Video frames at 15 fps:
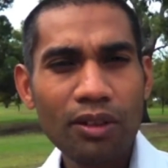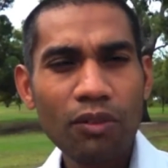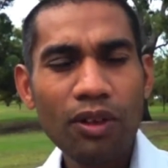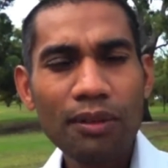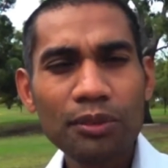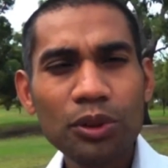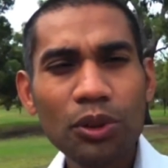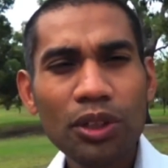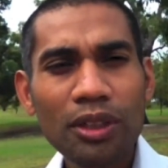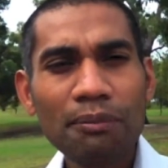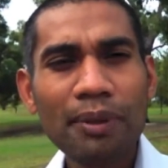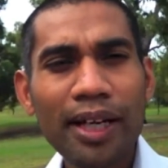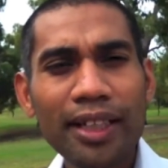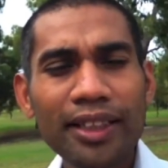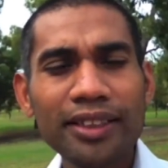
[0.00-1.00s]
What I'm talking
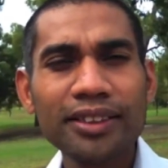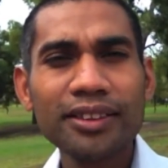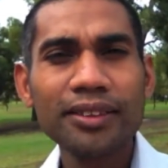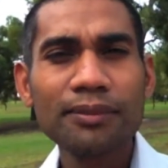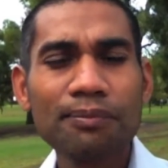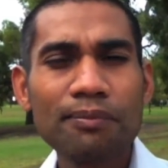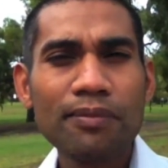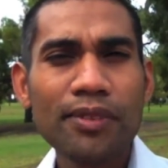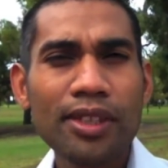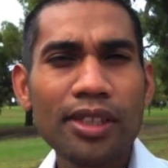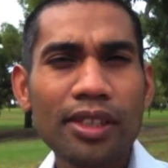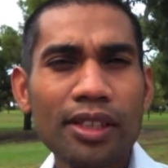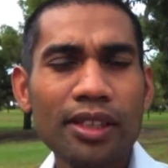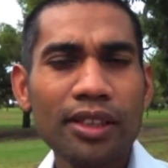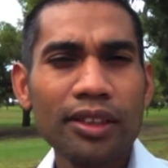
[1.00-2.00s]
about is,
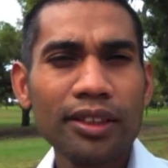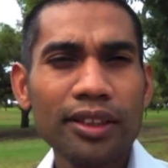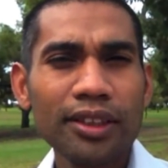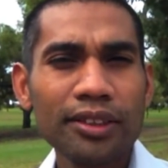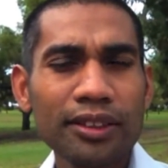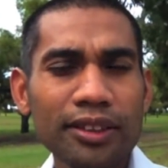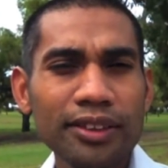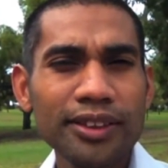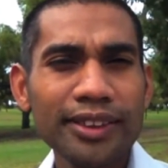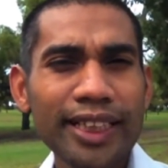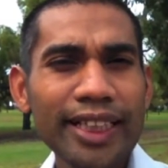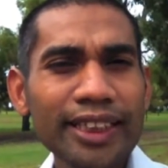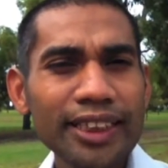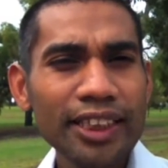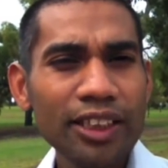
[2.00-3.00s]
you know,
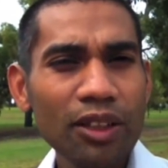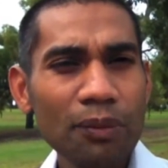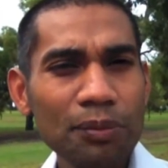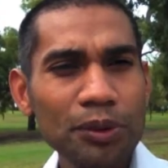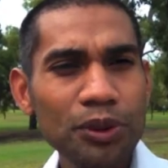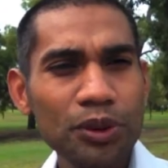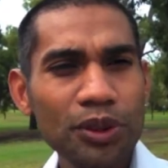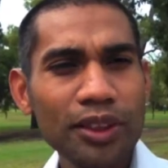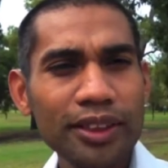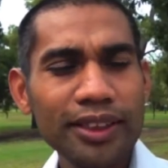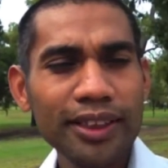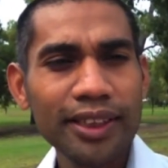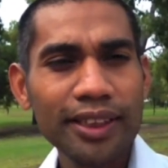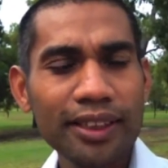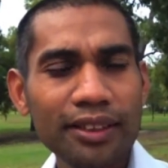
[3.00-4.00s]
seizing the
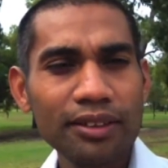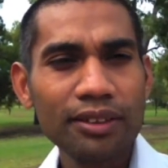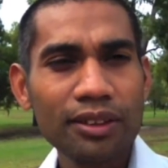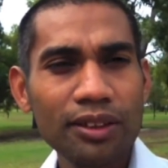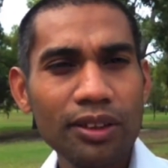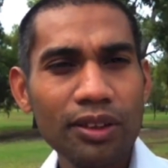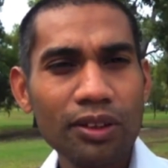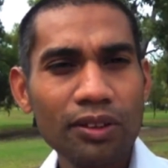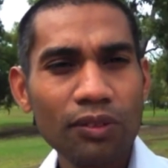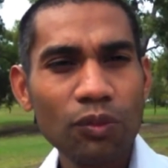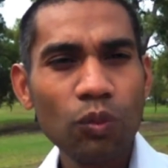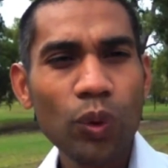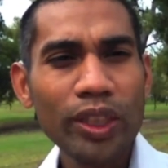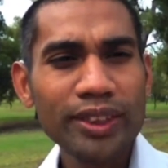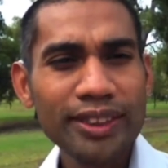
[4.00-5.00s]
opportunity
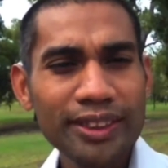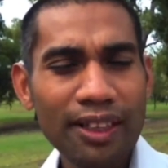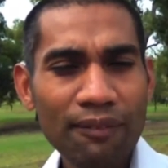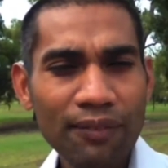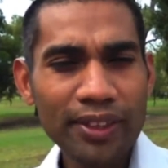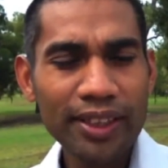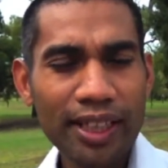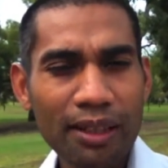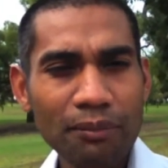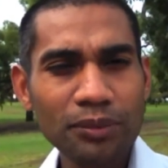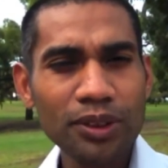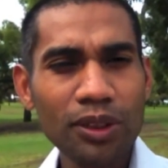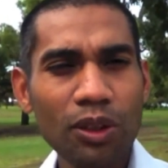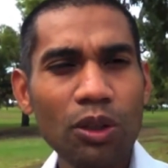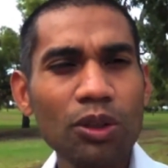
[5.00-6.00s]
when something
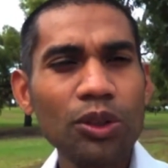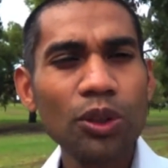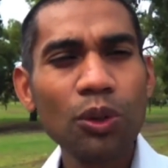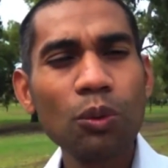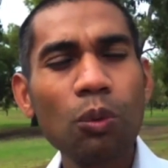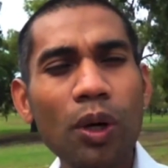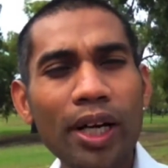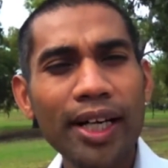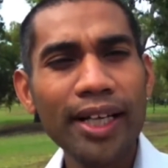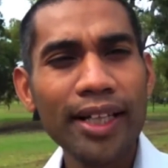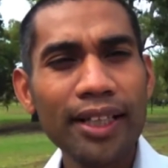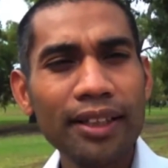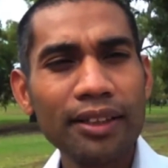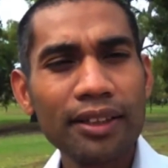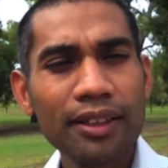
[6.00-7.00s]
comes along your
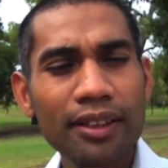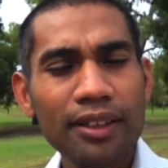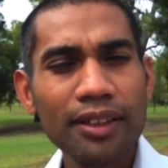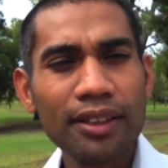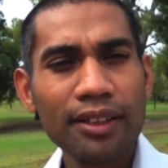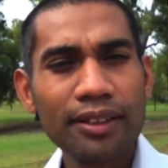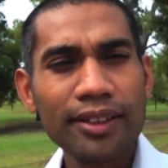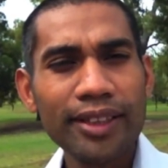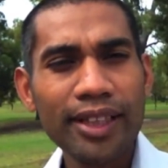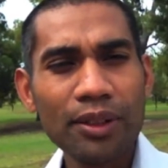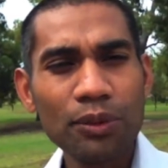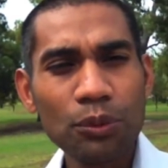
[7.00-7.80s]
way that